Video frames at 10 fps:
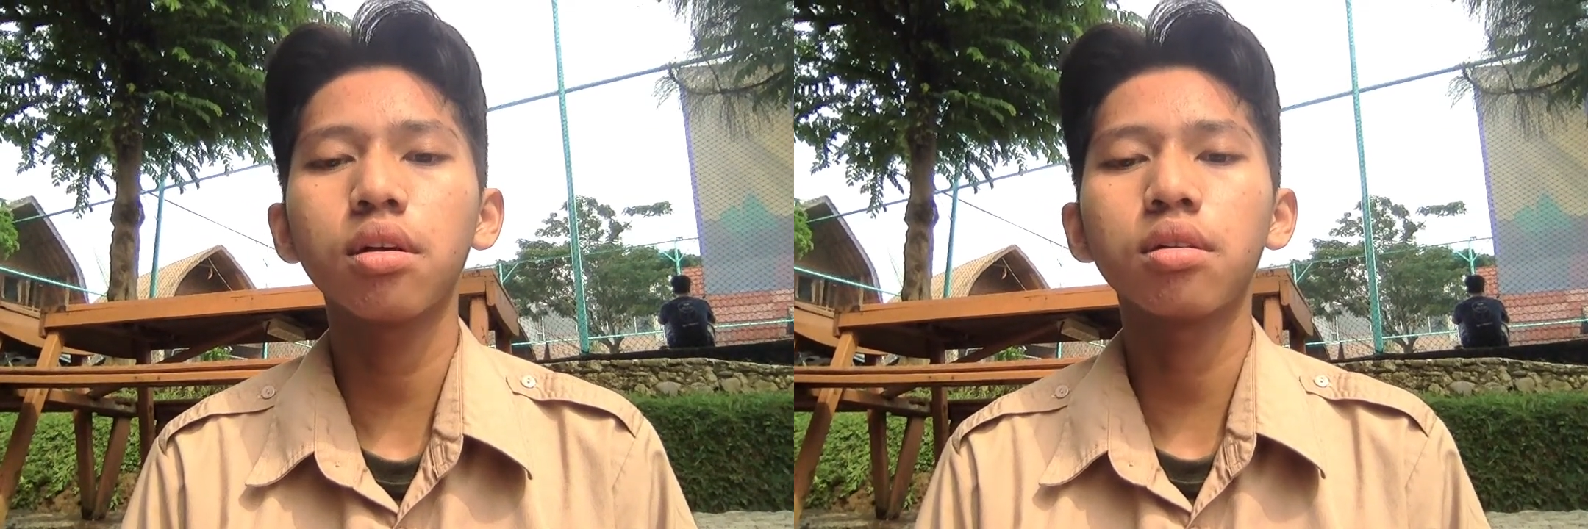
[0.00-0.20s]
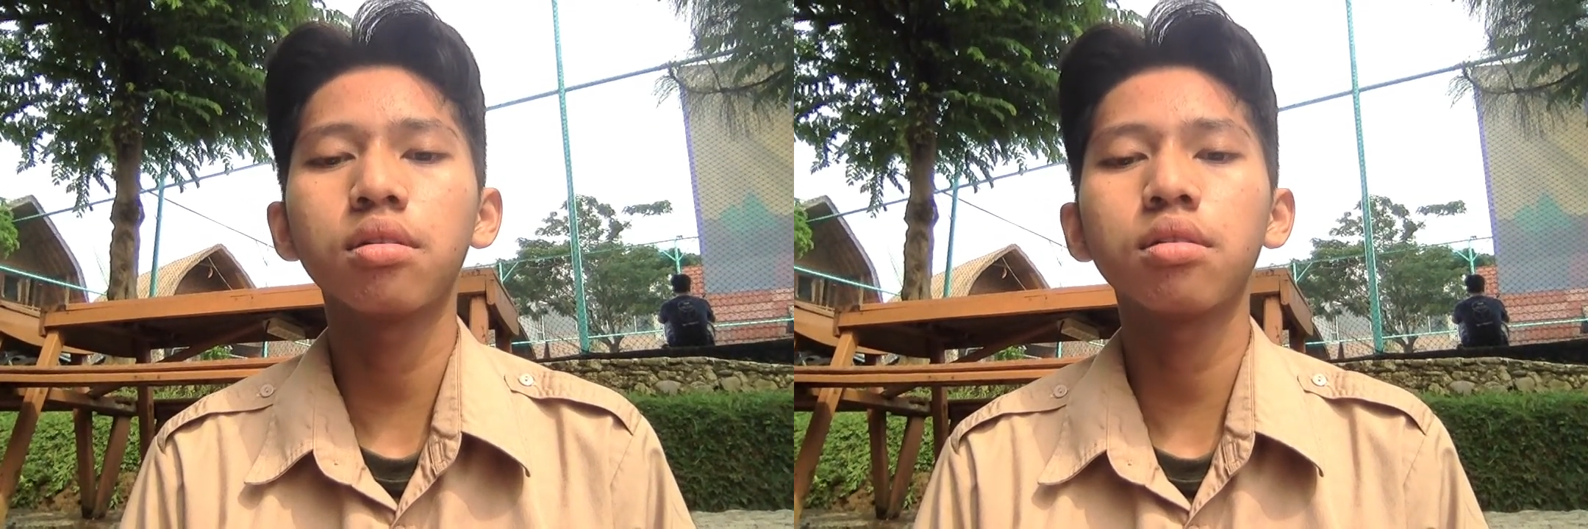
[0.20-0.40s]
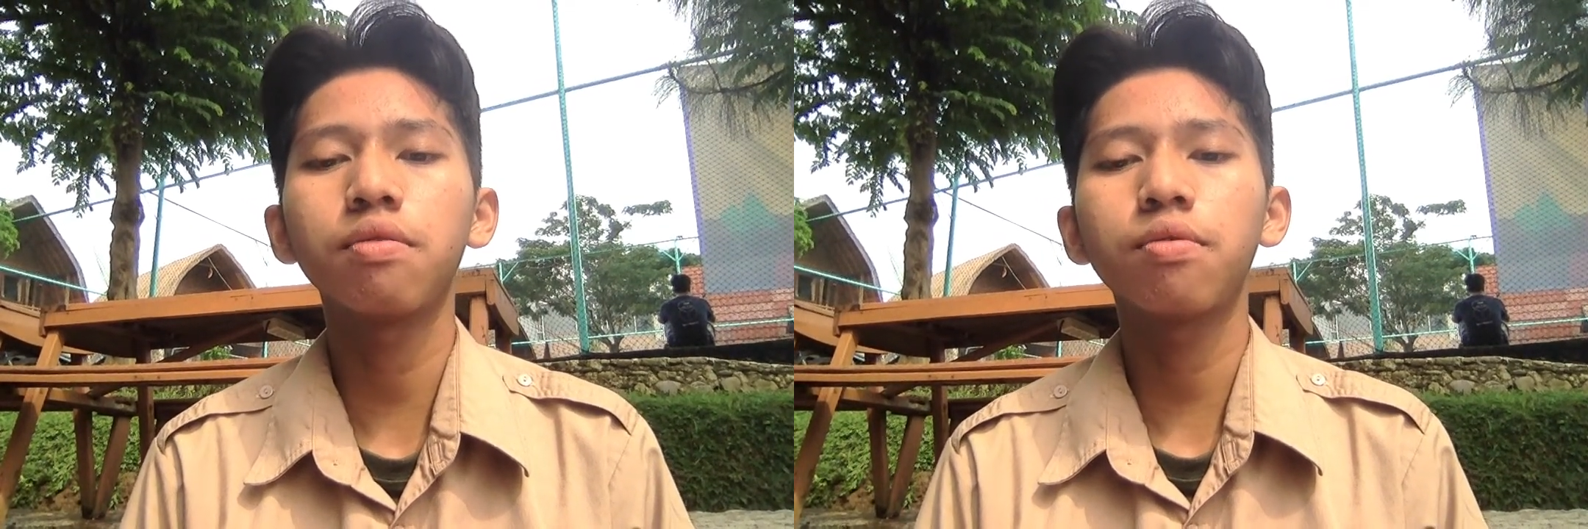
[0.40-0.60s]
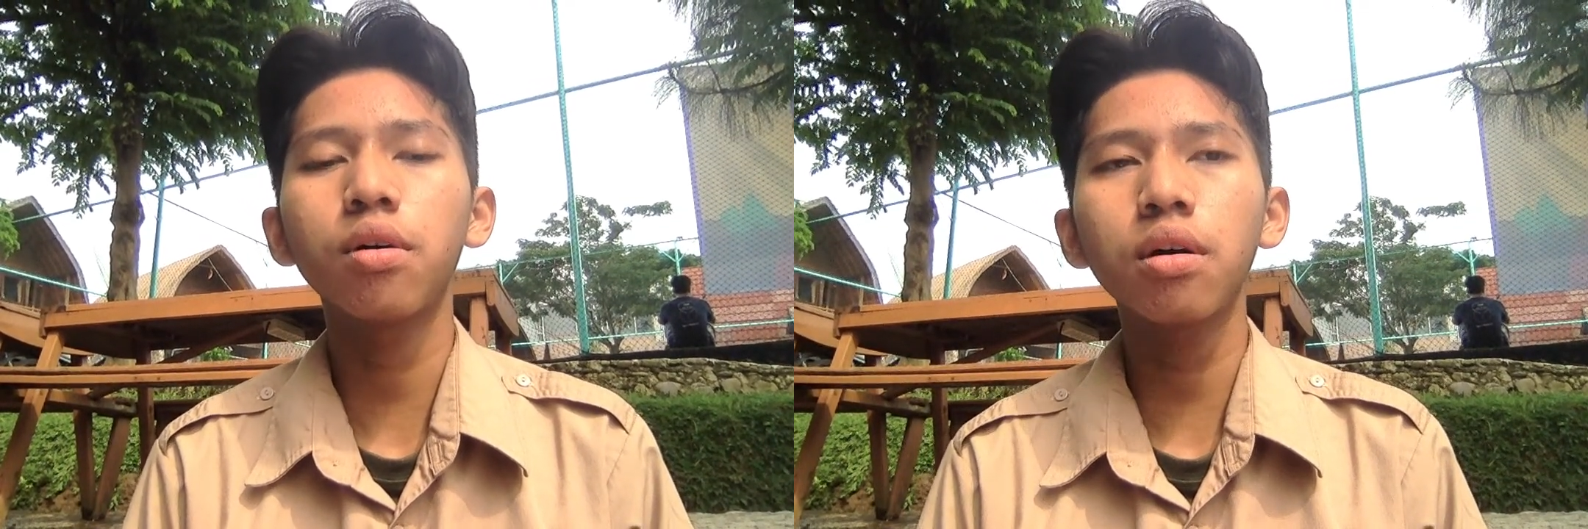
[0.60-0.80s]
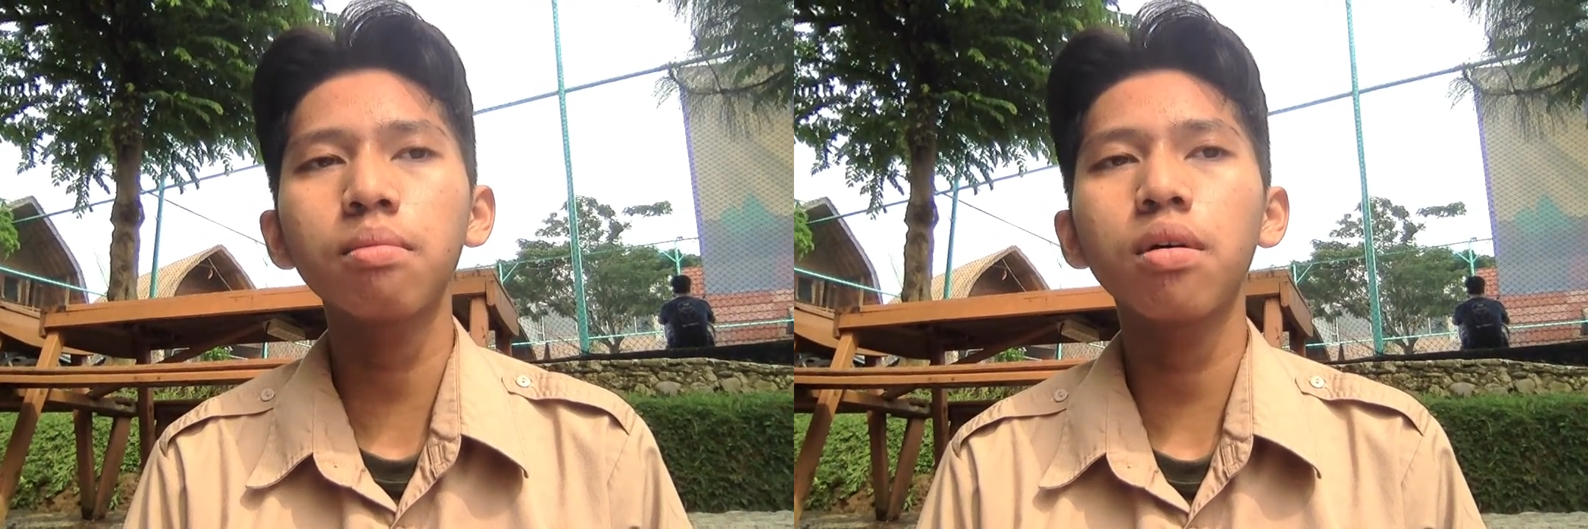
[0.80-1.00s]
in the
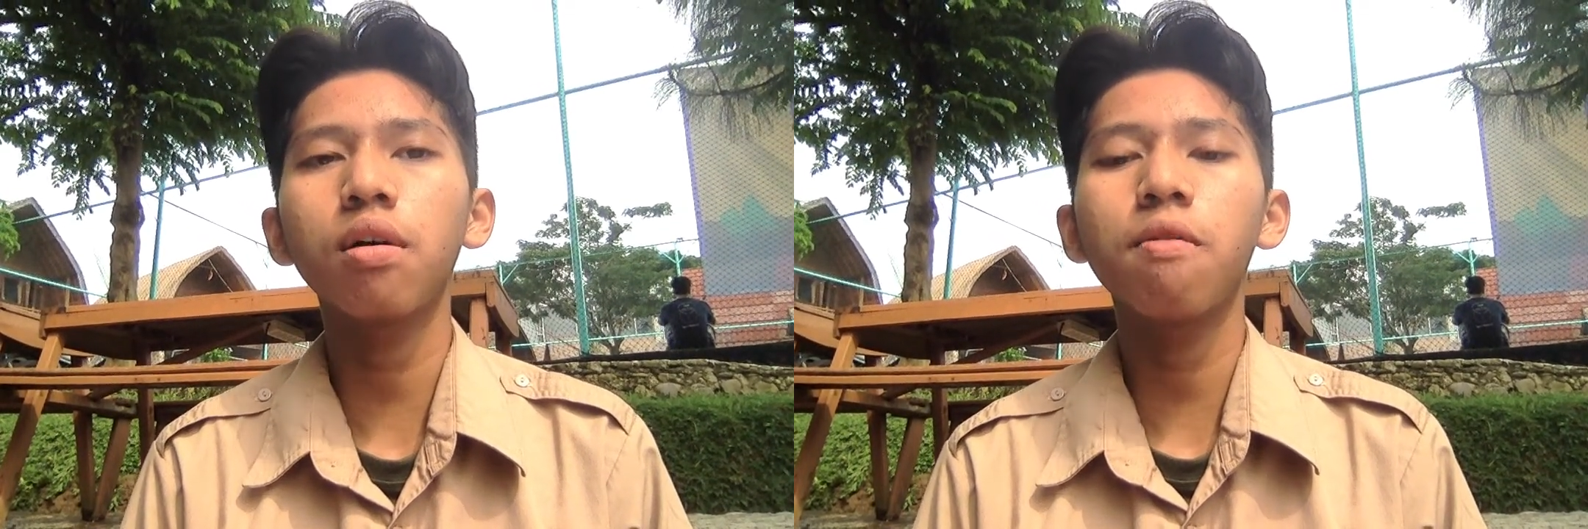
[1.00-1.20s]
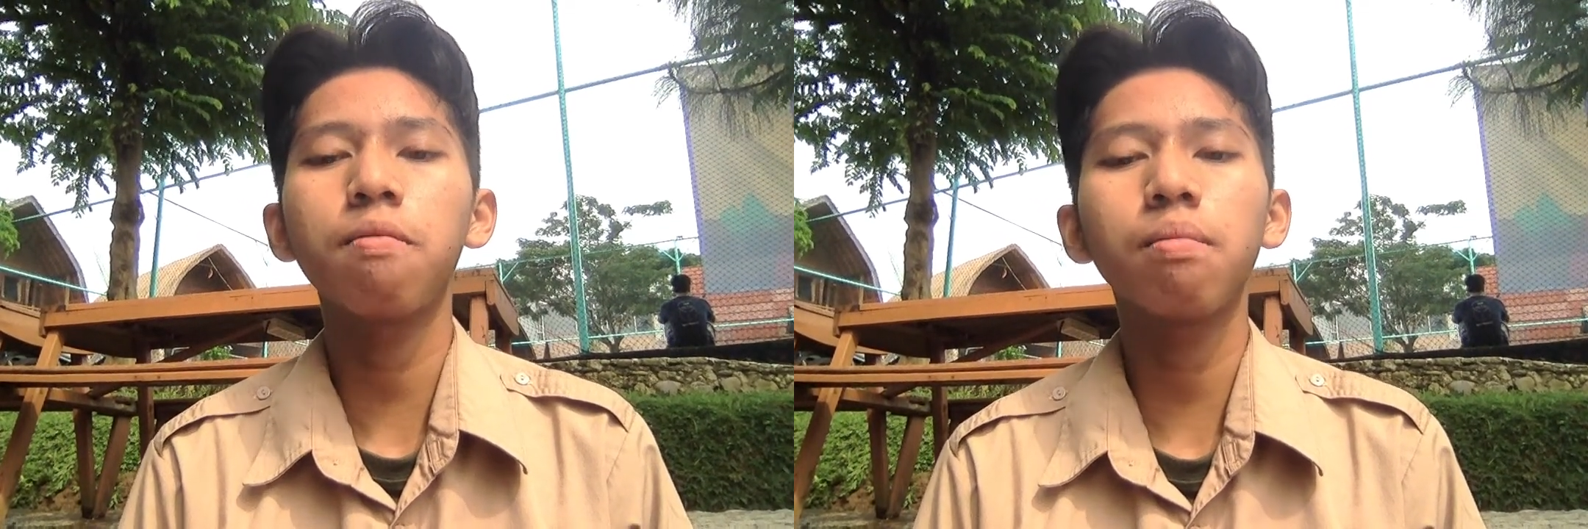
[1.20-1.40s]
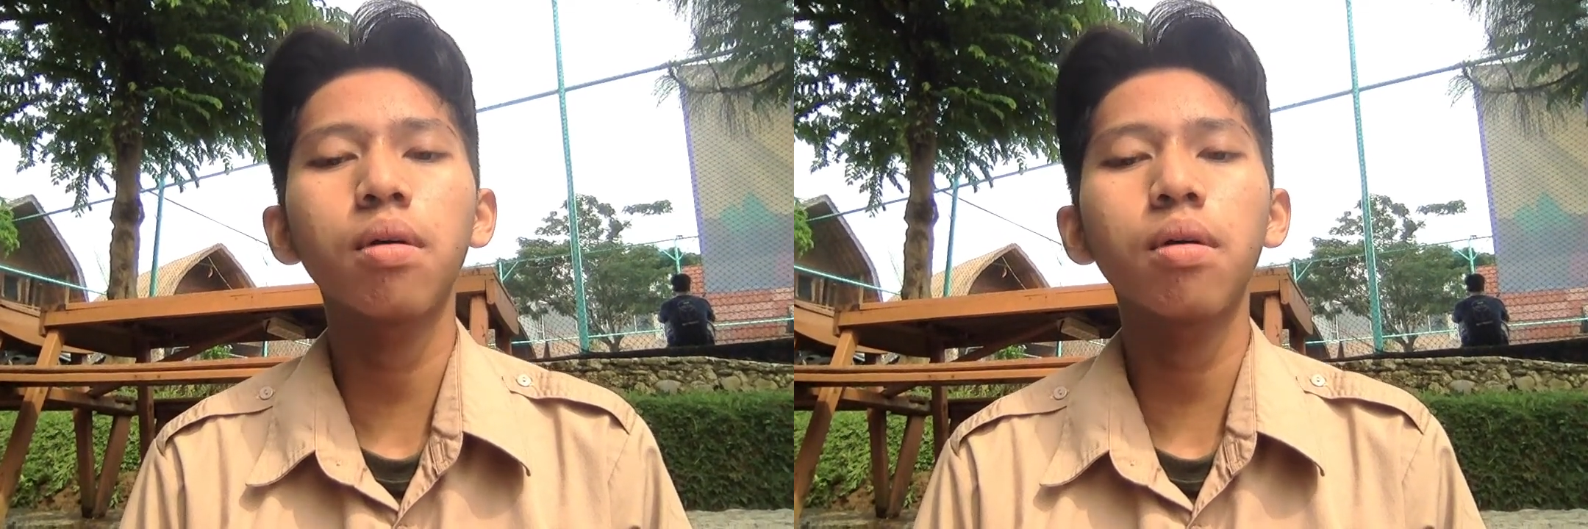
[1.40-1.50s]
form of